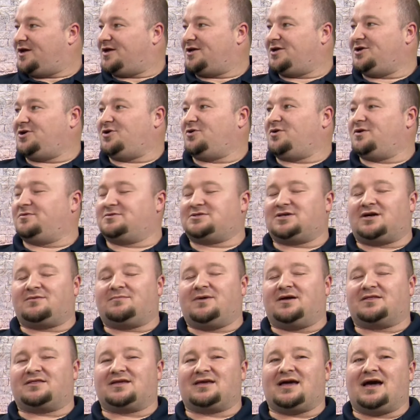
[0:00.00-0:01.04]
You know what I'm talking
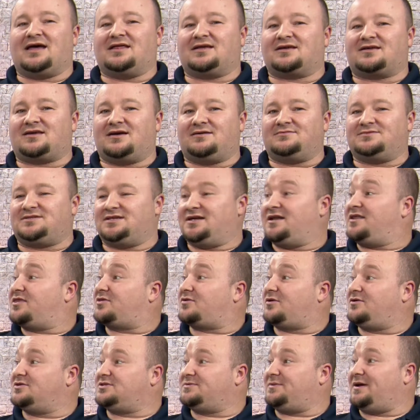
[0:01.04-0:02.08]
about? The guy that comes in and
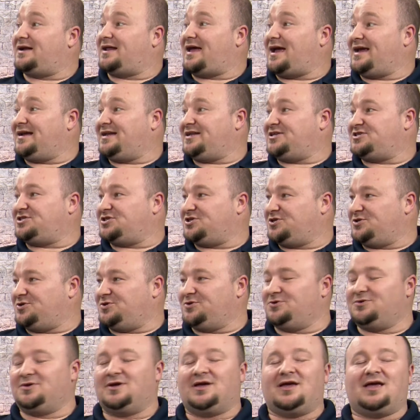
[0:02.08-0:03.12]
throws about
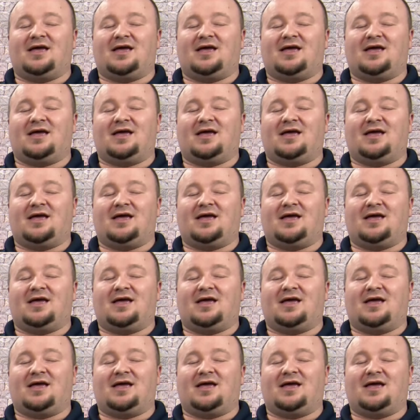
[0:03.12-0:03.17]
82,